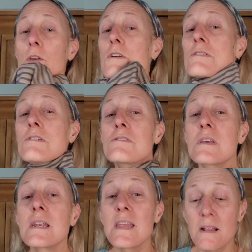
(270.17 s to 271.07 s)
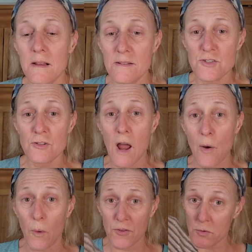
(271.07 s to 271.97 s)
you can use any cleanser. I
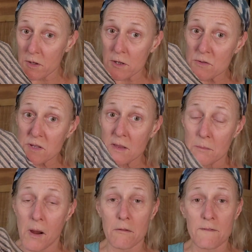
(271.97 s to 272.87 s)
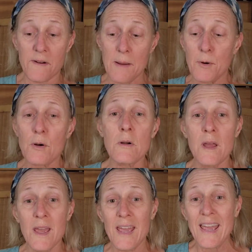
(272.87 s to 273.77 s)
was only using the microfiber
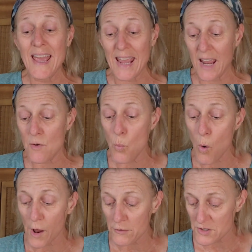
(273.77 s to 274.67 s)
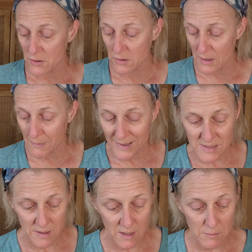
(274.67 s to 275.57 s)
and water to clean my
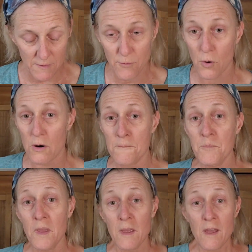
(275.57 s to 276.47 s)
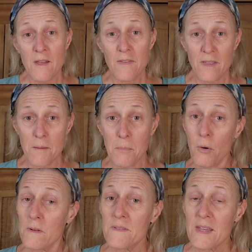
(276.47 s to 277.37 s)
skin before. The
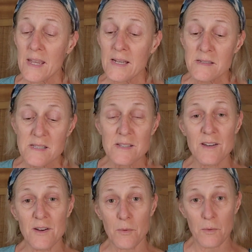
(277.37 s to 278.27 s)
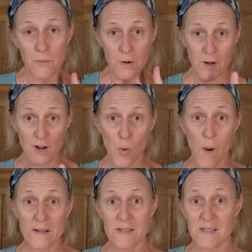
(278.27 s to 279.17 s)
important thing is, we're going to go
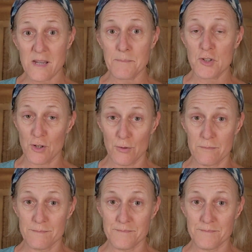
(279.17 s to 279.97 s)
on to step 2.